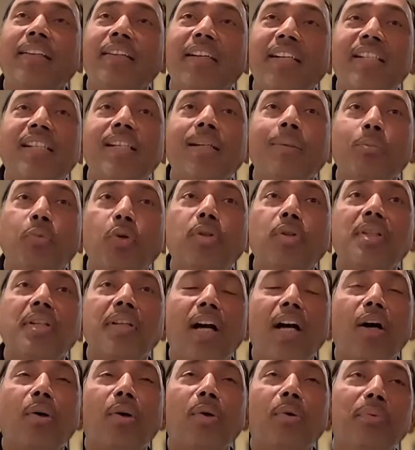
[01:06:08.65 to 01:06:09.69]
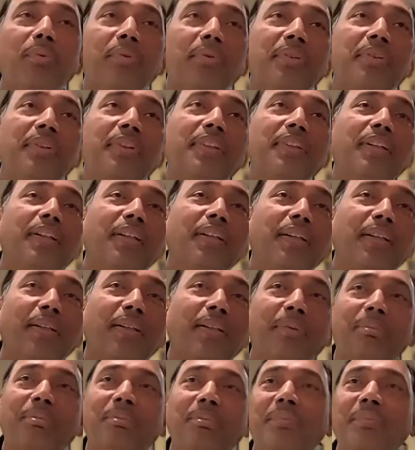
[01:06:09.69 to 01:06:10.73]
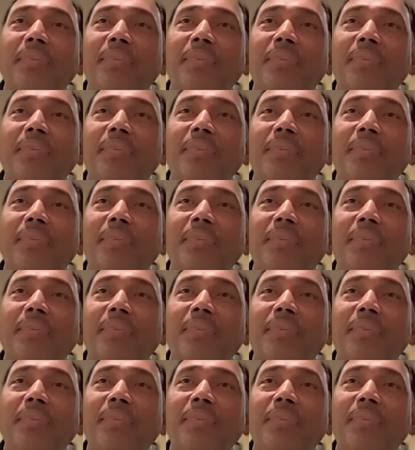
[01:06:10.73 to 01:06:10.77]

interesting books now uh,